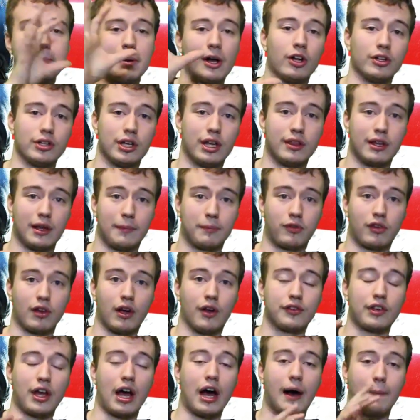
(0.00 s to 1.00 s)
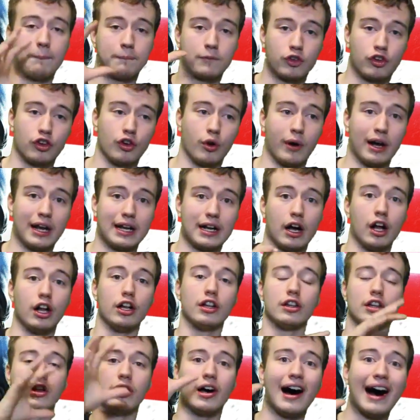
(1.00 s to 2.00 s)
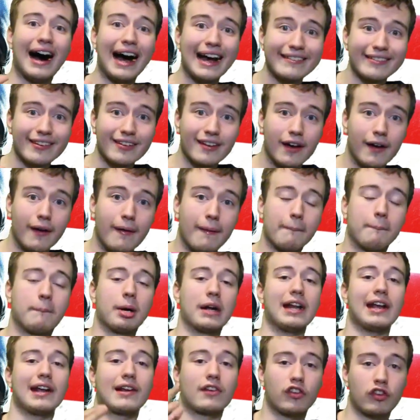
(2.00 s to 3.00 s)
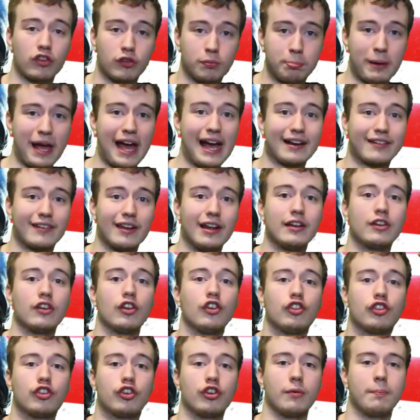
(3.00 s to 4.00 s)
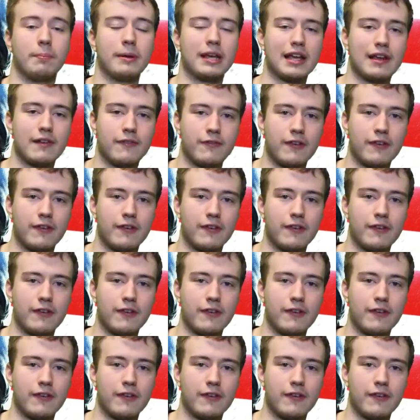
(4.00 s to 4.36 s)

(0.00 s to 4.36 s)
building themselves up to it a lot, but expect it to be